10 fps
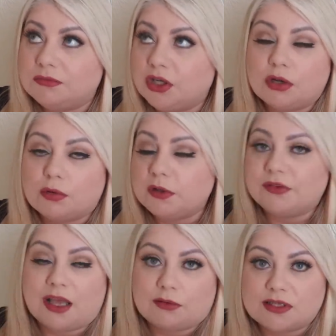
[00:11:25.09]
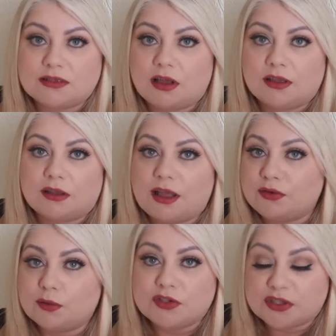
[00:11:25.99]
you know what moving house is like.
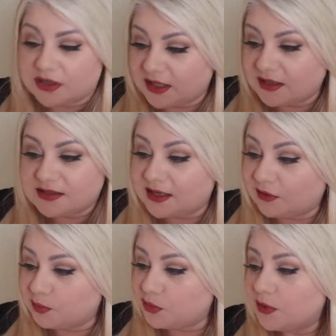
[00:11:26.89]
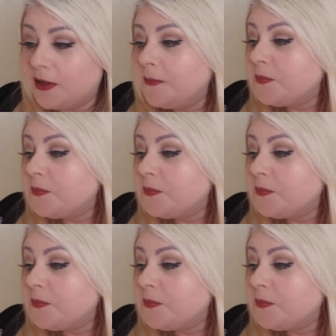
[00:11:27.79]
Everyone's done it. It's terrible